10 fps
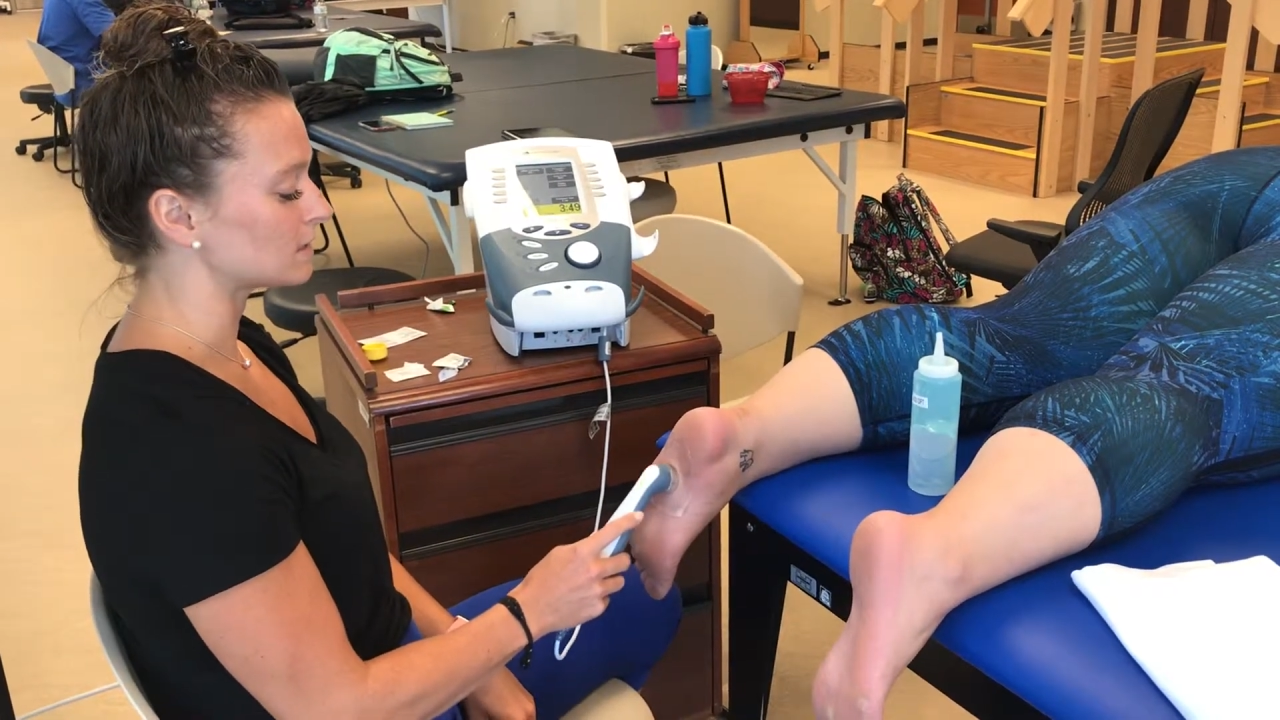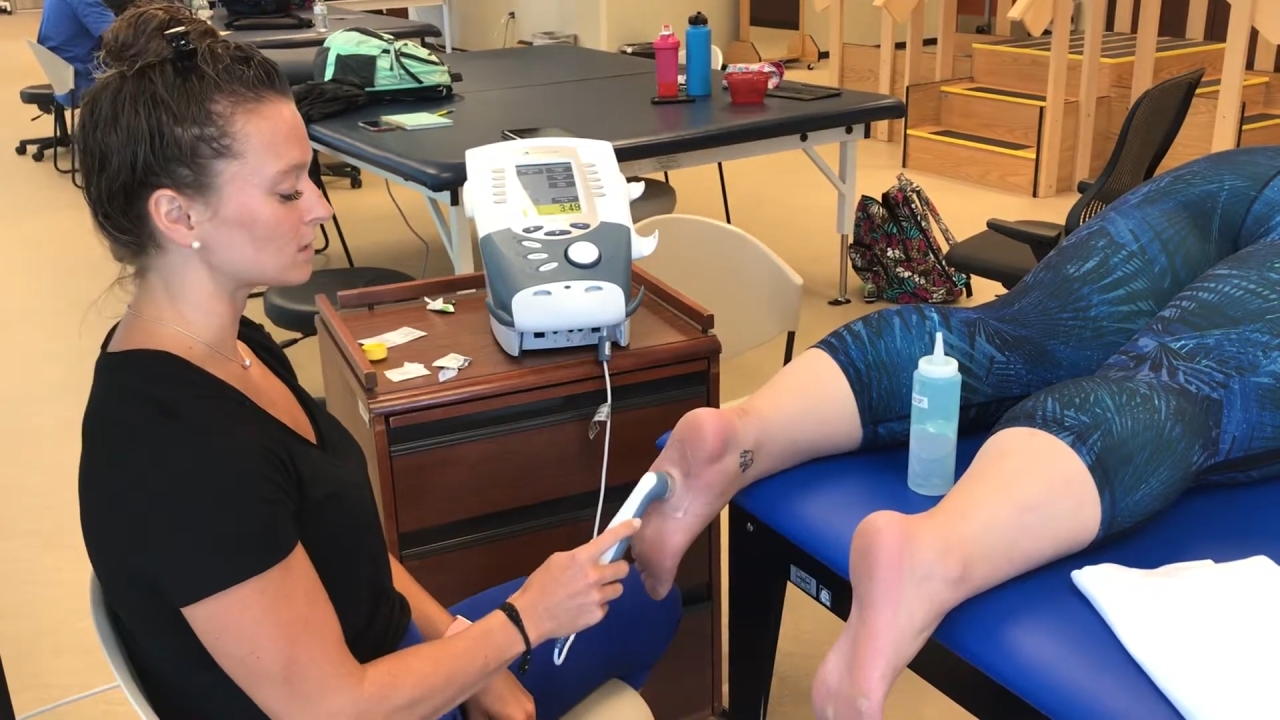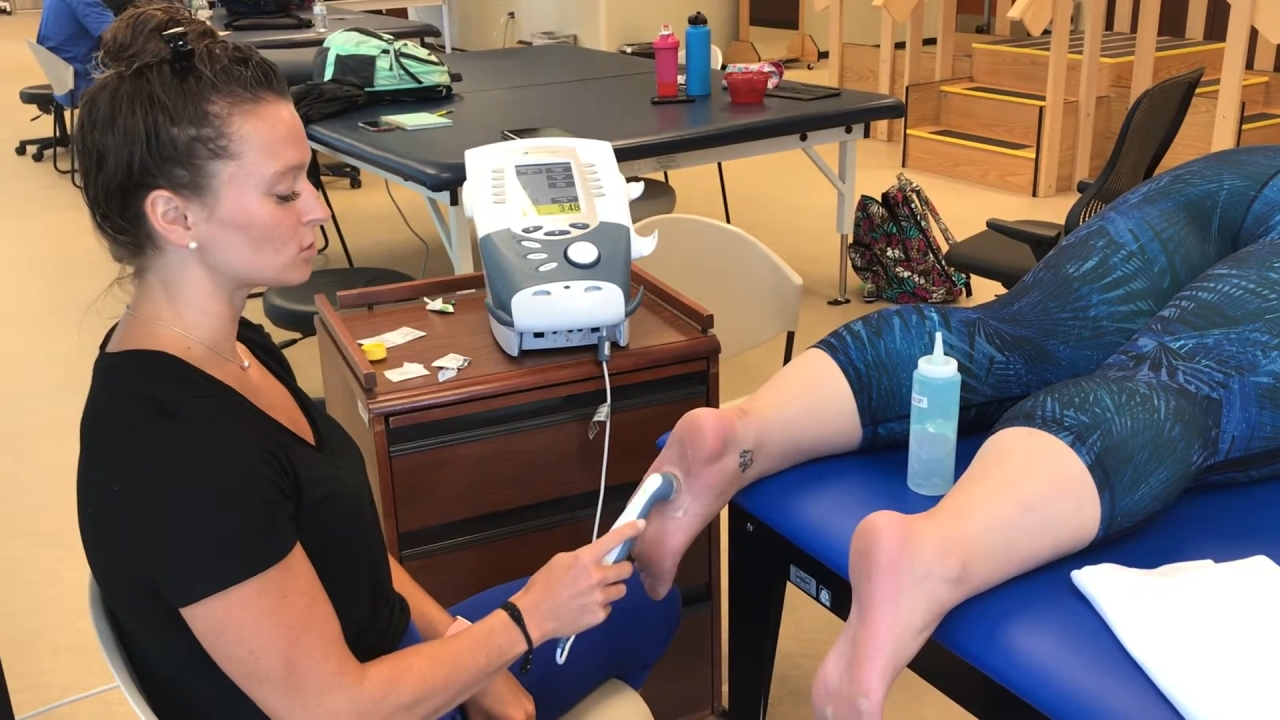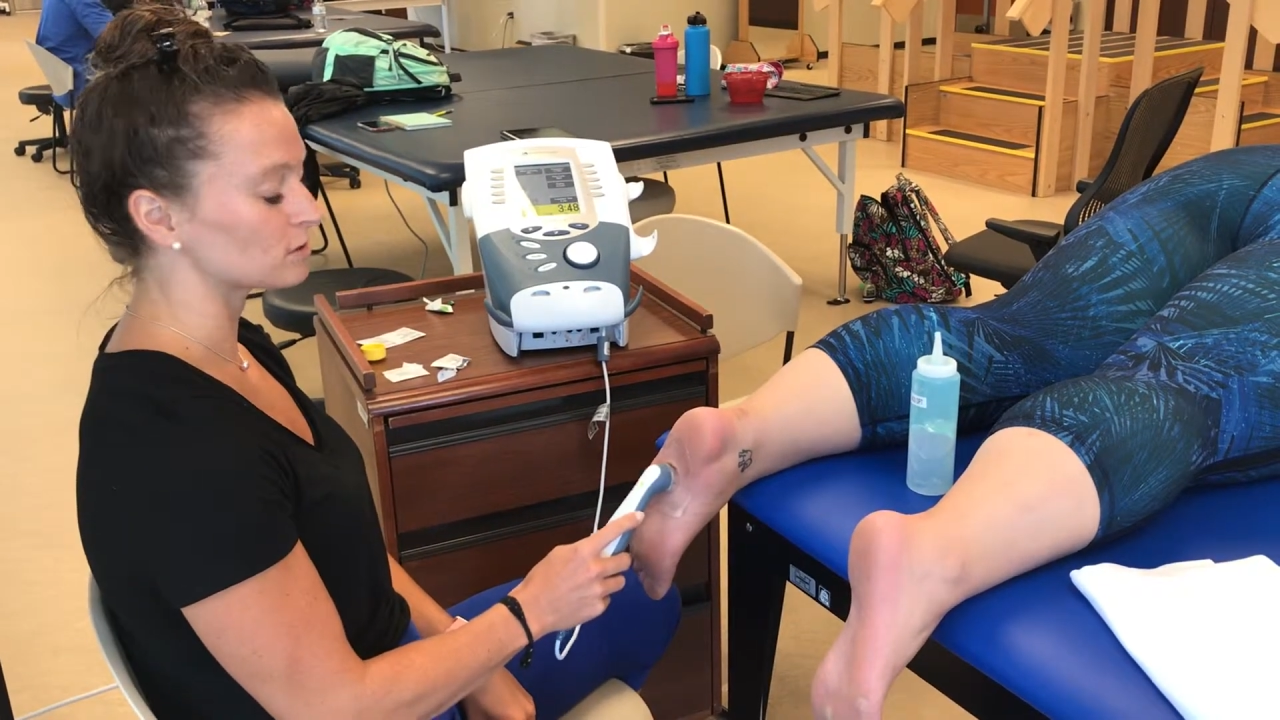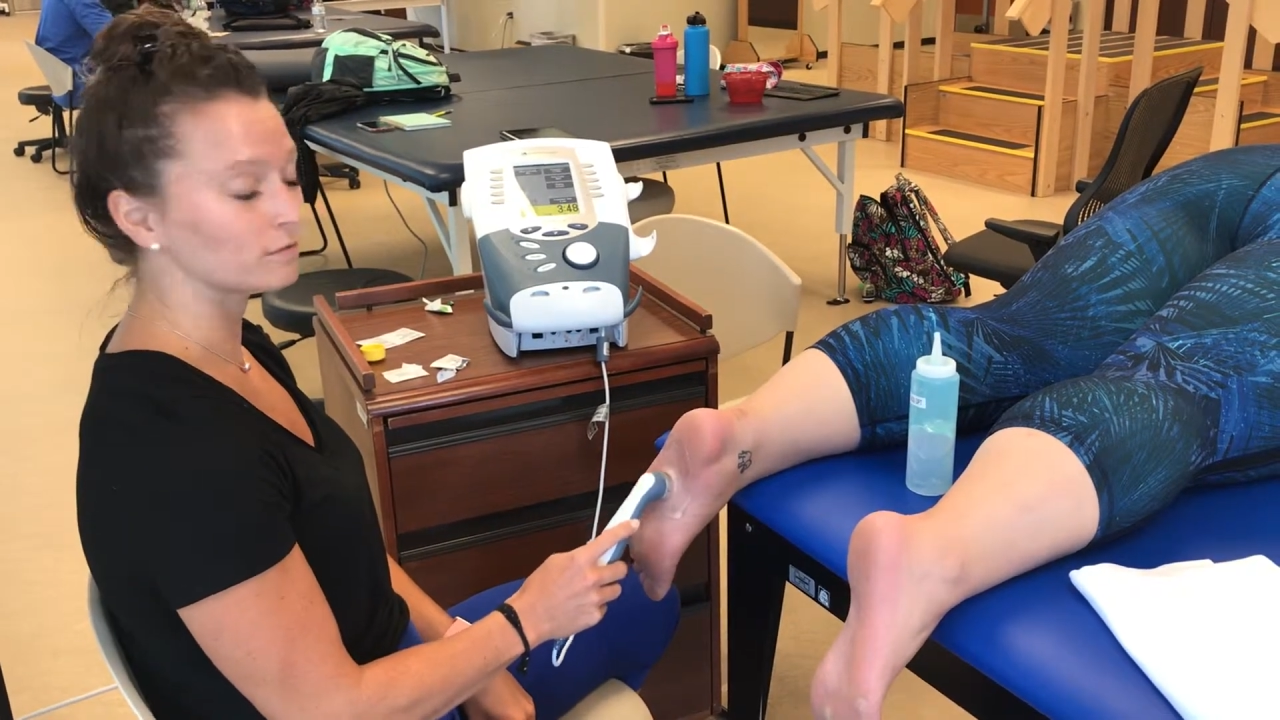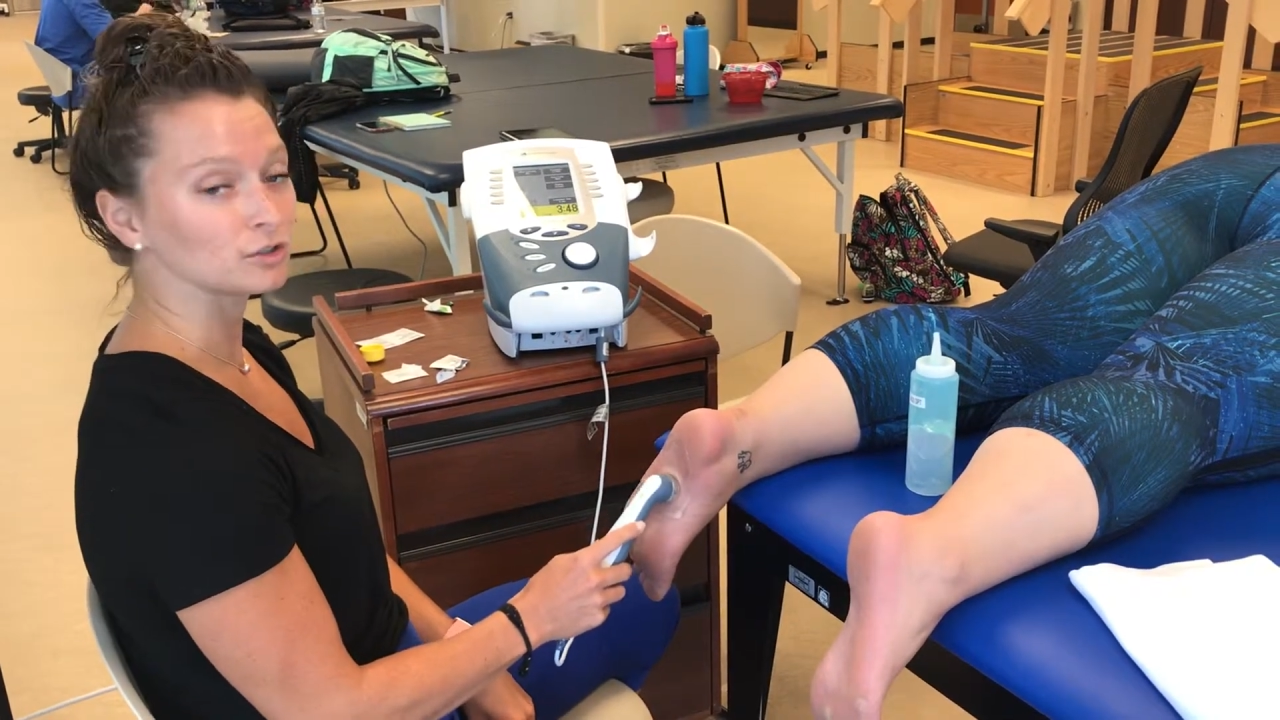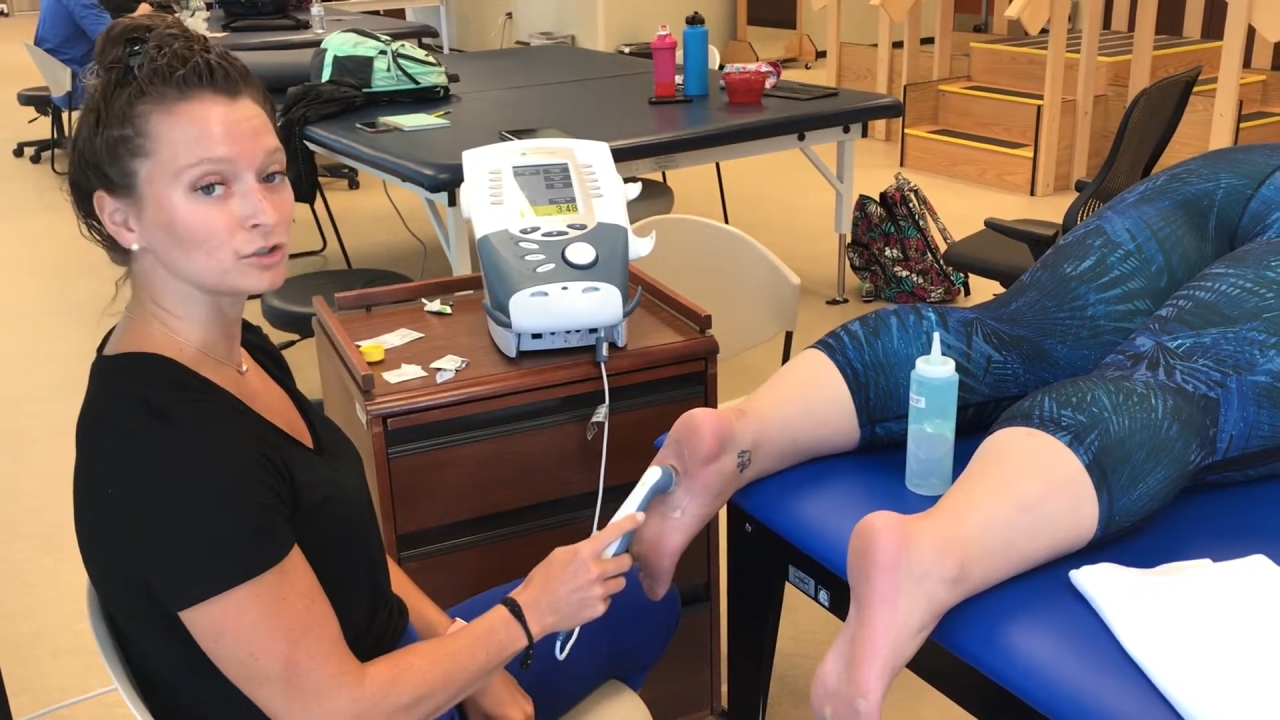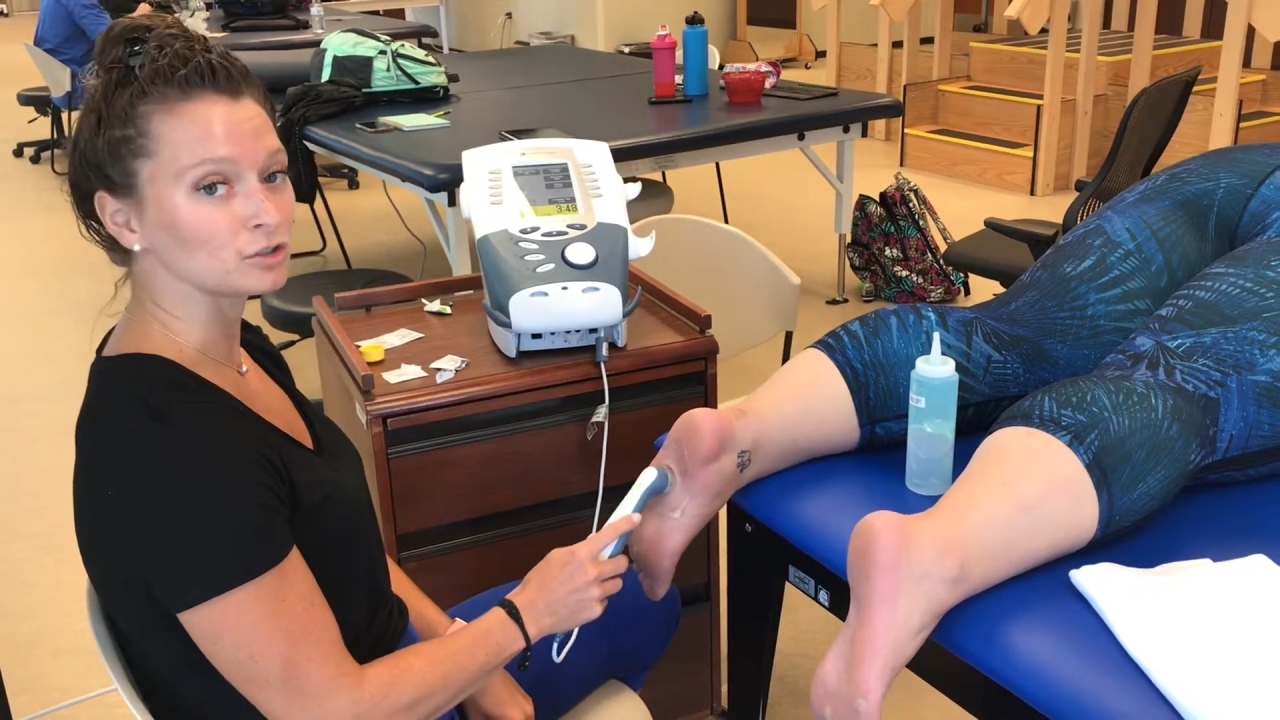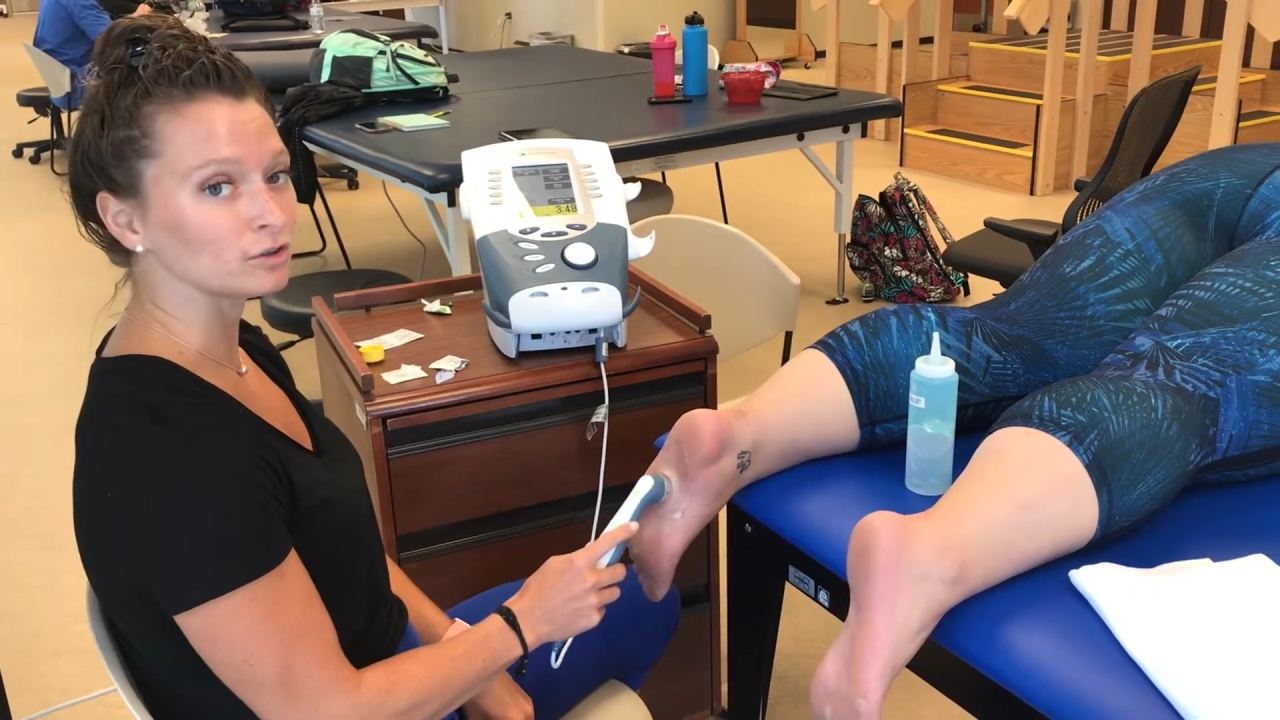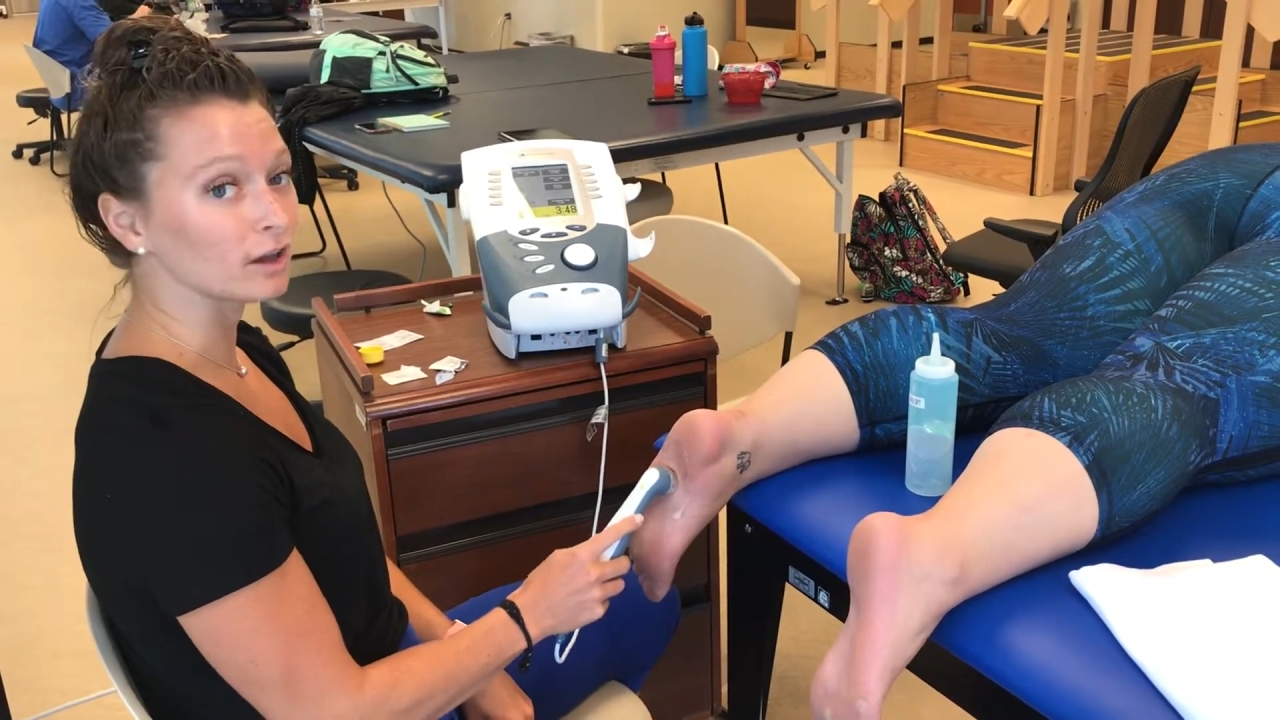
section of your 2